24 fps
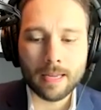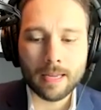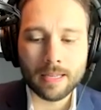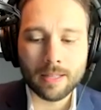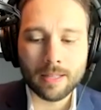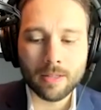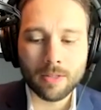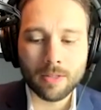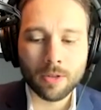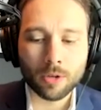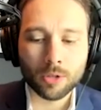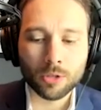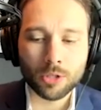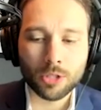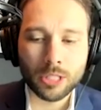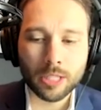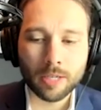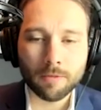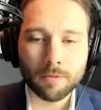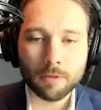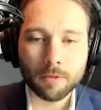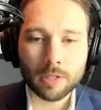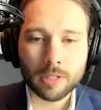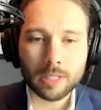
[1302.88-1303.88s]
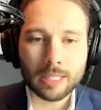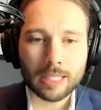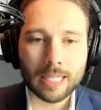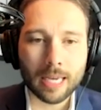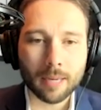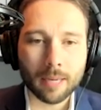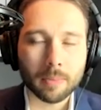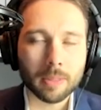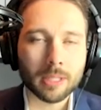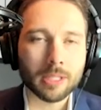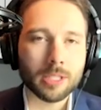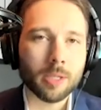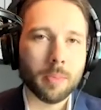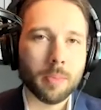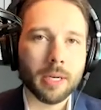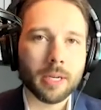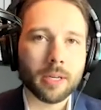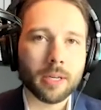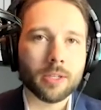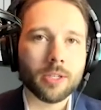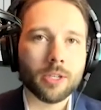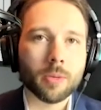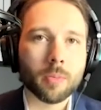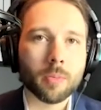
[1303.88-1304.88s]
There's different segments
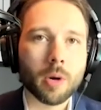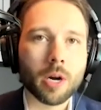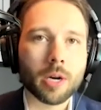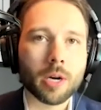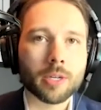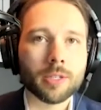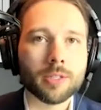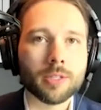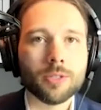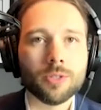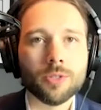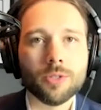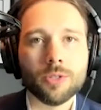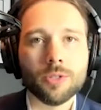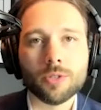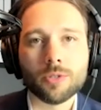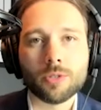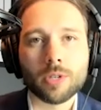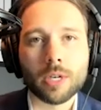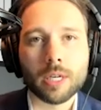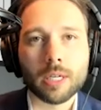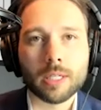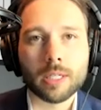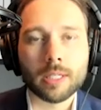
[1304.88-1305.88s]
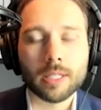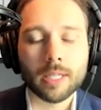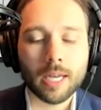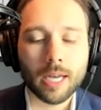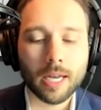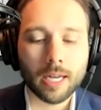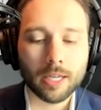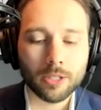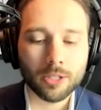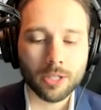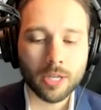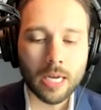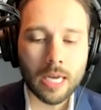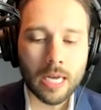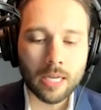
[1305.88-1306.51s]
depending on your markets and who you're trying to touch.